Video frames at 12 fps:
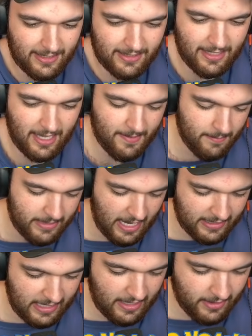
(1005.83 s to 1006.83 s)
I, I mean,
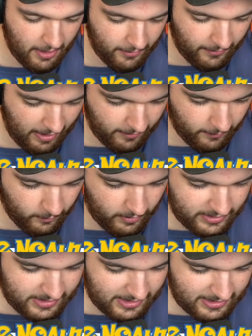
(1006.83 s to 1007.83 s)
I got to know, right?
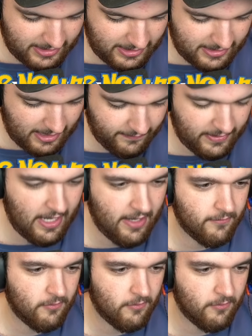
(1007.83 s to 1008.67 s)
167 out of